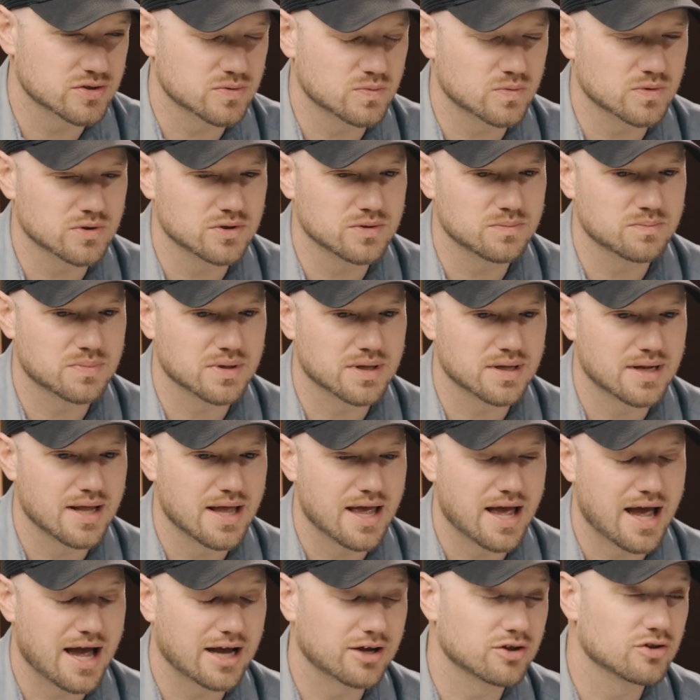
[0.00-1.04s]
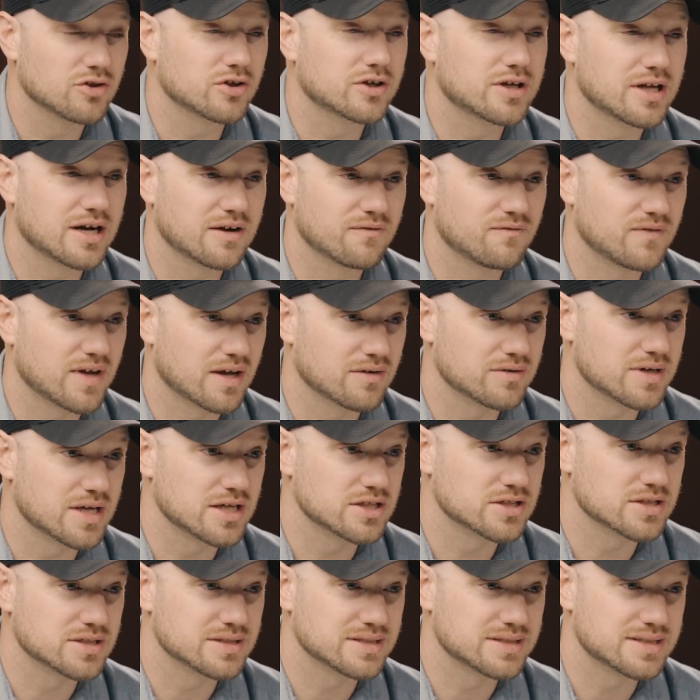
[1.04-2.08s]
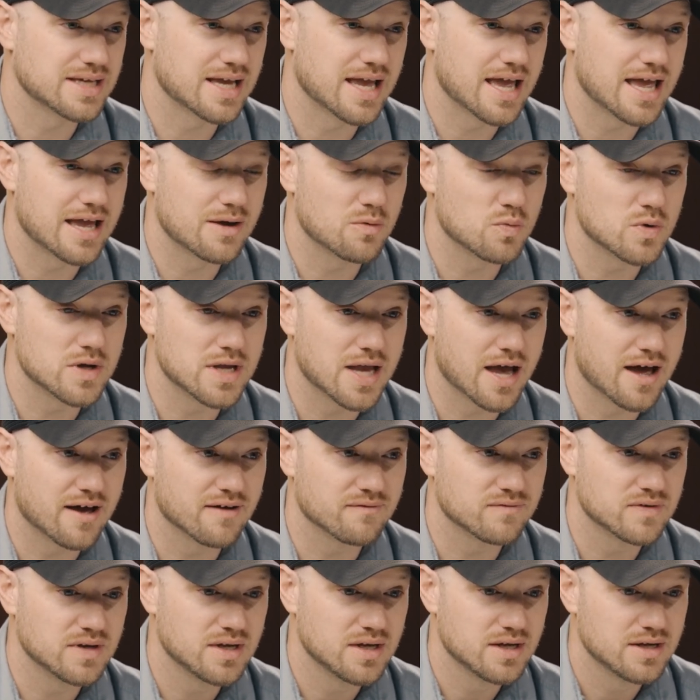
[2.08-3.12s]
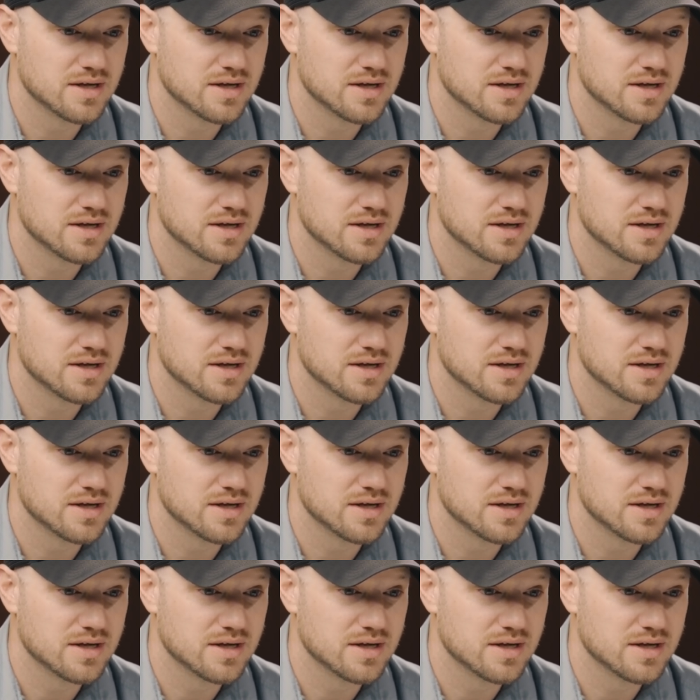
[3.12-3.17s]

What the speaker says: world, but I can look at a foundation and say, hey, we have